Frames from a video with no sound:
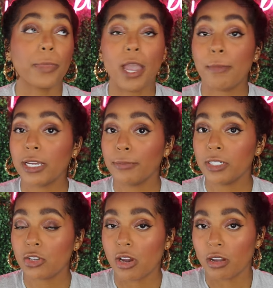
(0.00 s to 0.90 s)
I might be
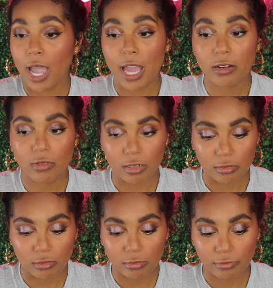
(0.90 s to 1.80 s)
strong, I don't know.
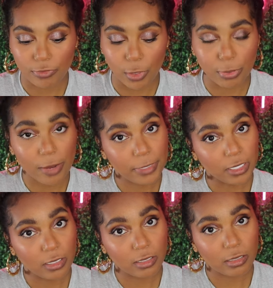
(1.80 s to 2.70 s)
No
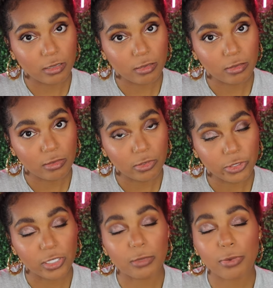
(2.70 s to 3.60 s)
promises.
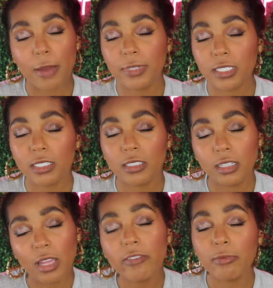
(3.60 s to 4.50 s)
Just promise to
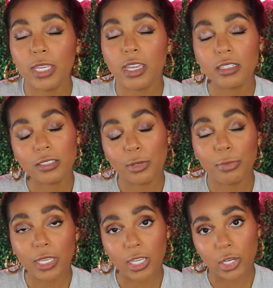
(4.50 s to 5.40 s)
love me and still
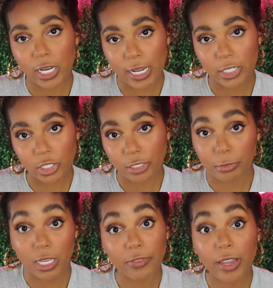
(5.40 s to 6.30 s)
be here and not judge
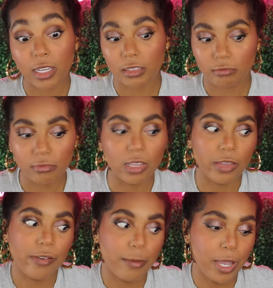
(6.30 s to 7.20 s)
me if I
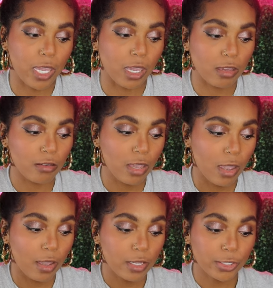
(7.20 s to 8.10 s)
buy it.
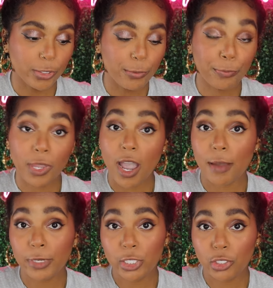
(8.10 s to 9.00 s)
So
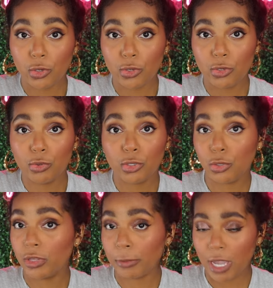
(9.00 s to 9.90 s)
I'm going to show you
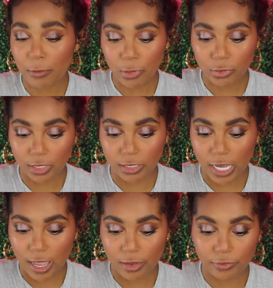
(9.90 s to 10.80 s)
two lip combos since I
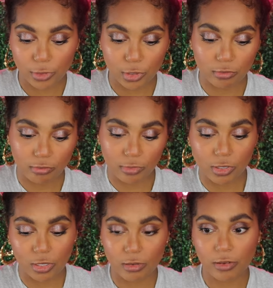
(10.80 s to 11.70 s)
have
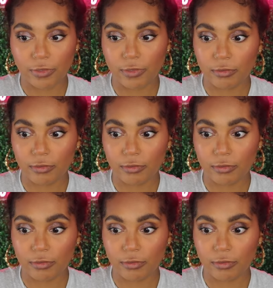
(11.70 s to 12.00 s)
two of